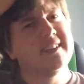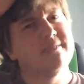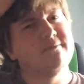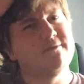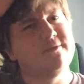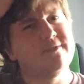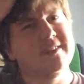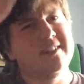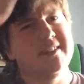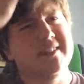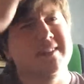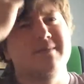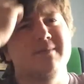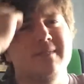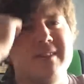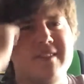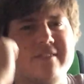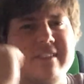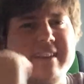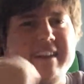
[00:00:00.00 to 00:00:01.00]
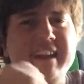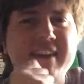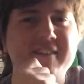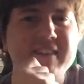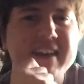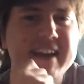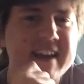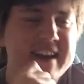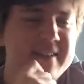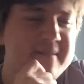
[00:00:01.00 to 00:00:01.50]
The water does when I drink out
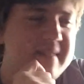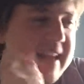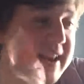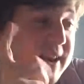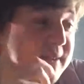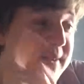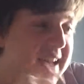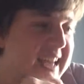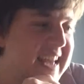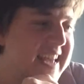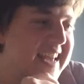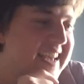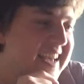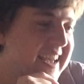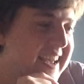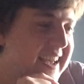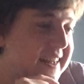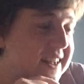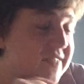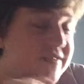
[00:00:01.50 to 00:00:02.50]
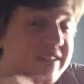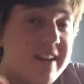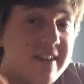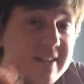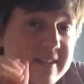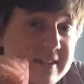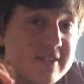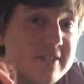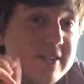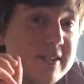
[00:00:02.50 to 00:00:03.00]
of it now. Anyway, this
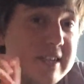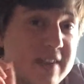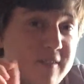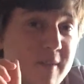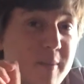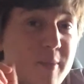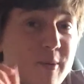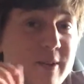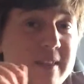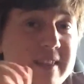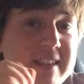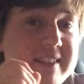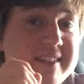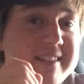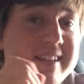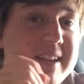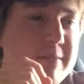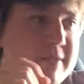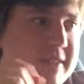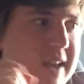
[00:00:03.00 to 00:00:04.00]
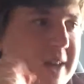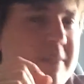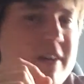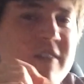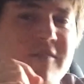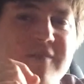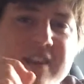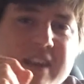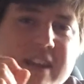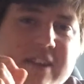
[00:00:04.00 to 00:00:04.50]
video does have a point this time. It's not
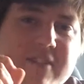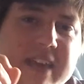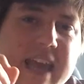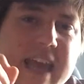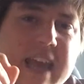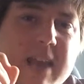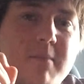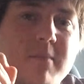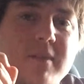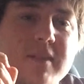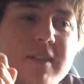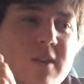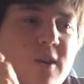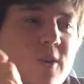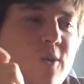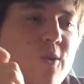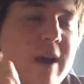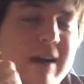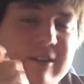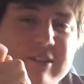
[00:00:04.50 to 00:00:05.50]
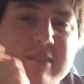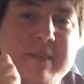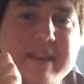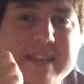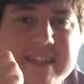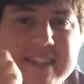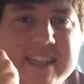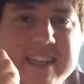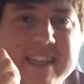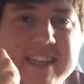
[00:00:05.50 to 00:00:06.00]
about video games or how to
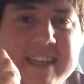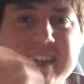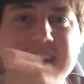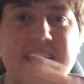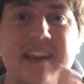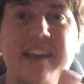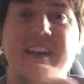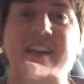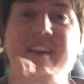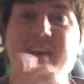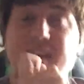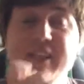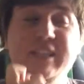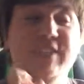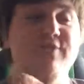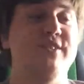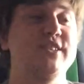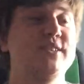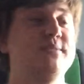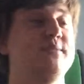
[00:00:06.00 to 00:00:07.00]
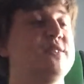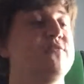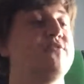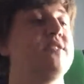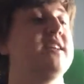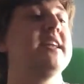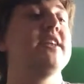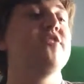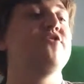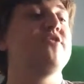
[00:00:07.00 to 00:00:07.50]
make tea. I actually read something
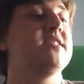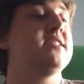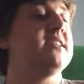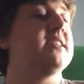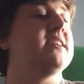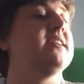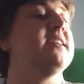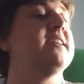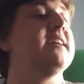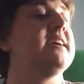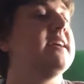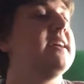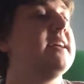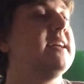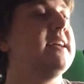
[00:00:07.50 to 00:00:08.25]
really interesting earlier.